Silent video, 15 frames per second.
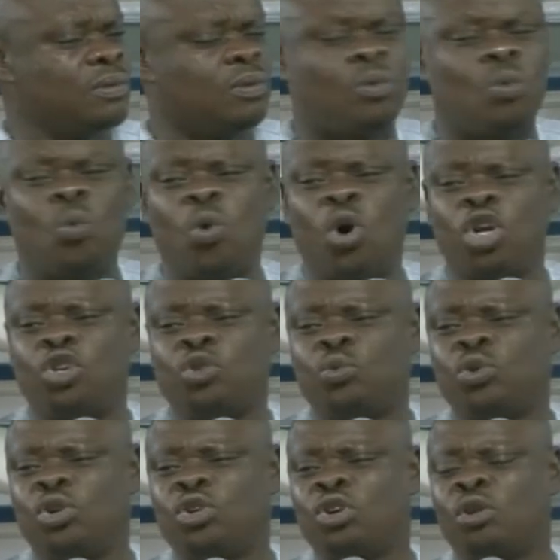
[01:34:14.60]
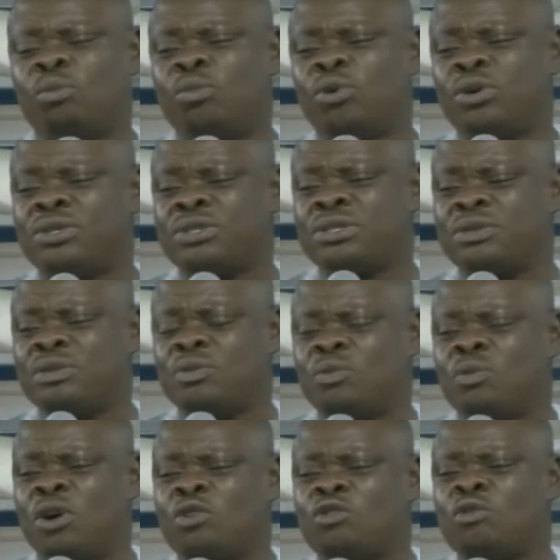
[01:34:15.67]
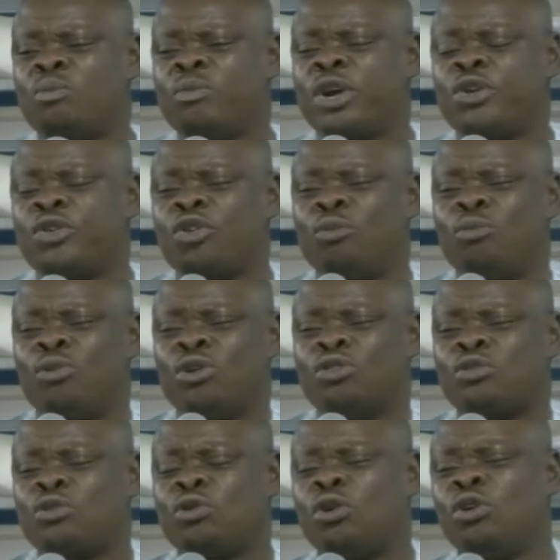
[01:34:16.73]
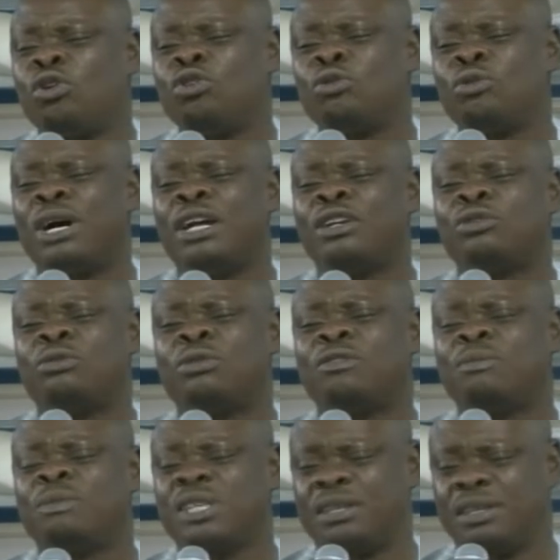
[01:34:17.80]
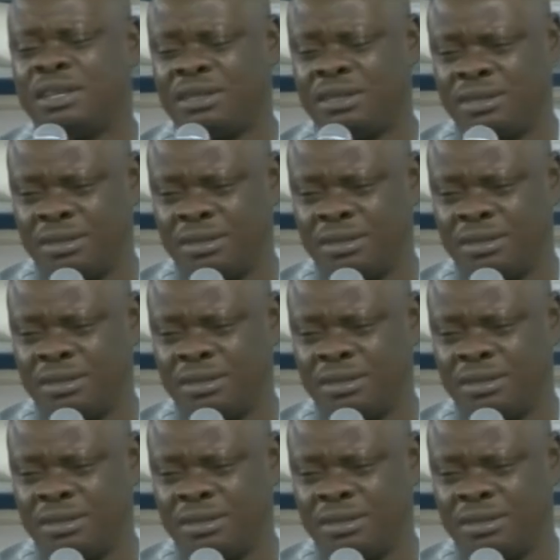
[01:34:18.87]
What will make your boss call you at 12 midnight?